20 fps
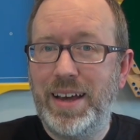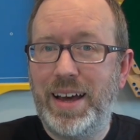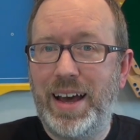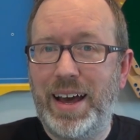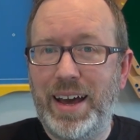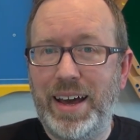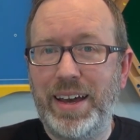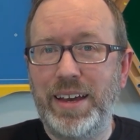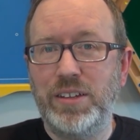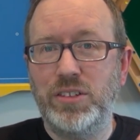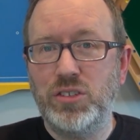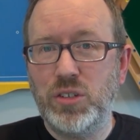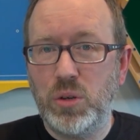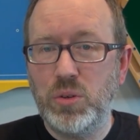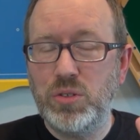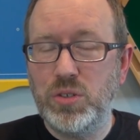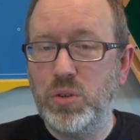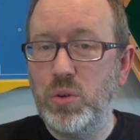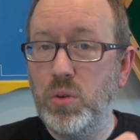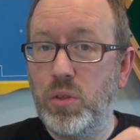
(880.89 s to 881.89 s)
I
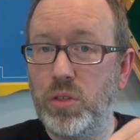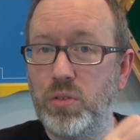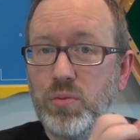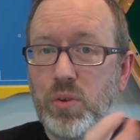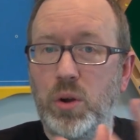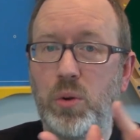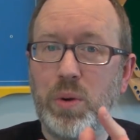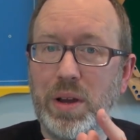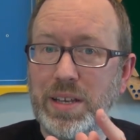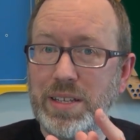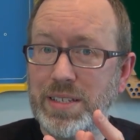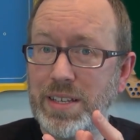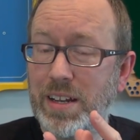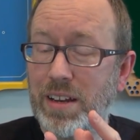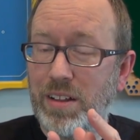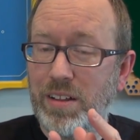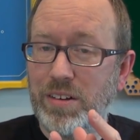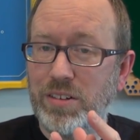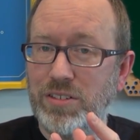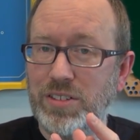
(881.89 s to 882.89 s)
chose to throw away
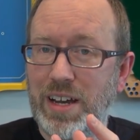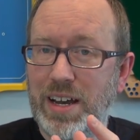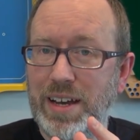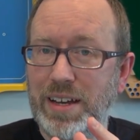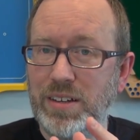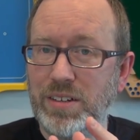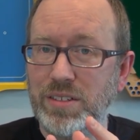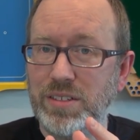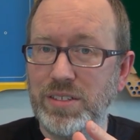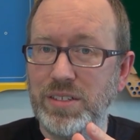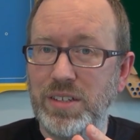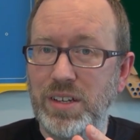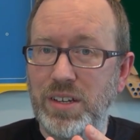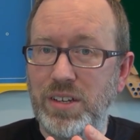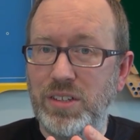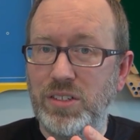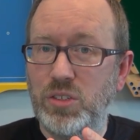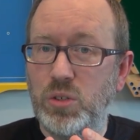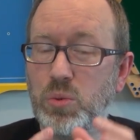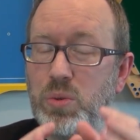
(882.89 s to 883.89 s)
settler tiles
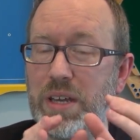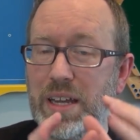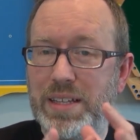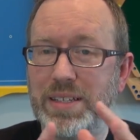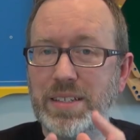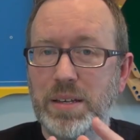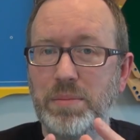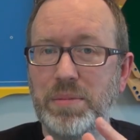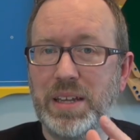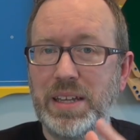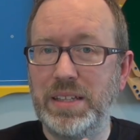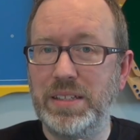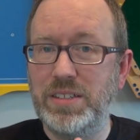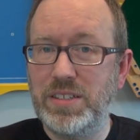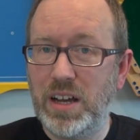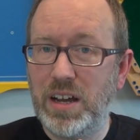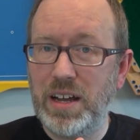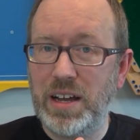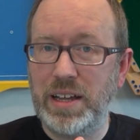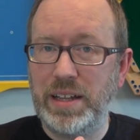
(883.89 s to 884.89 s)
to get something
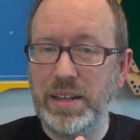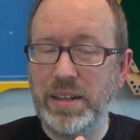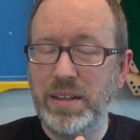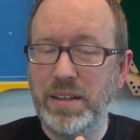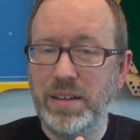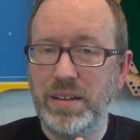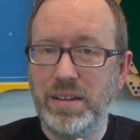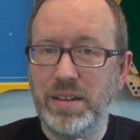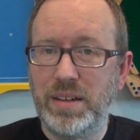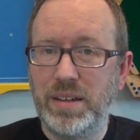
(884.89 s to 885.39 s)
done